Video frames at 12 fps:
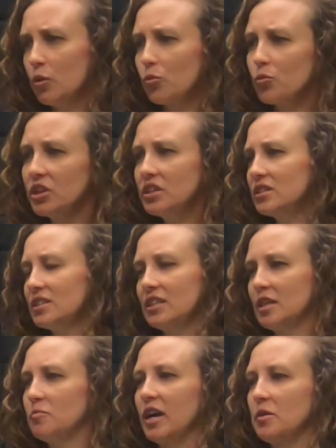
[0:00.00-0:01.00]
really
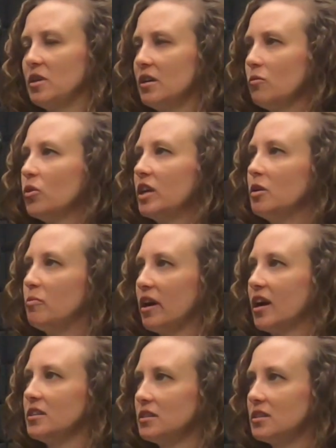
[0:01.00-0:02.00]
stand by me when he
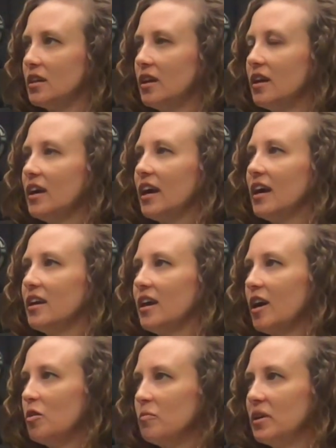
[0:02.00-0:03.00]
passed and
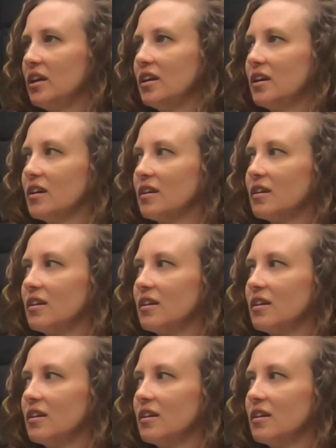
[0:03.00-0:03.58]
help me,